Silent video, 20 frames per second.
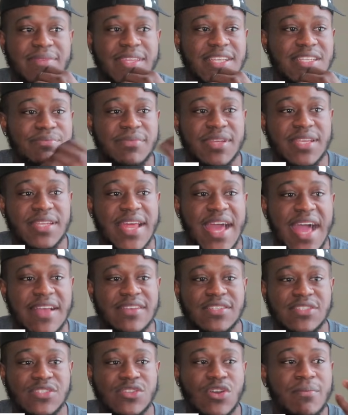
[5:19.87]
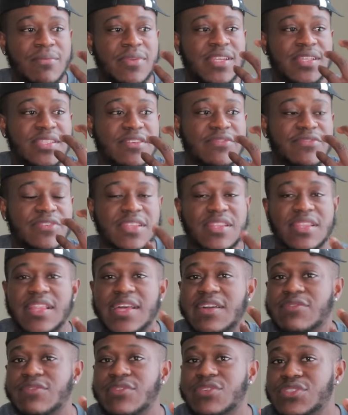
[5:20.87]
this man has so many different
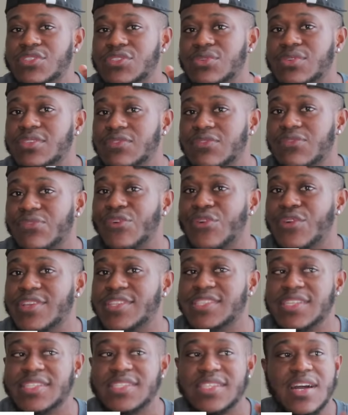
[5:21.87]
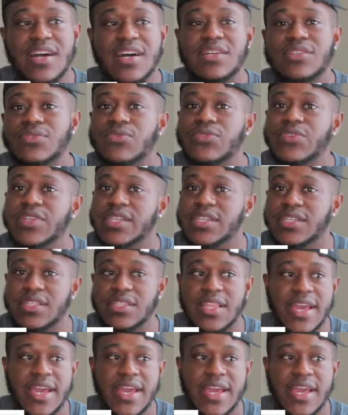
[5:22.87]
levels to his voice. It's unreal.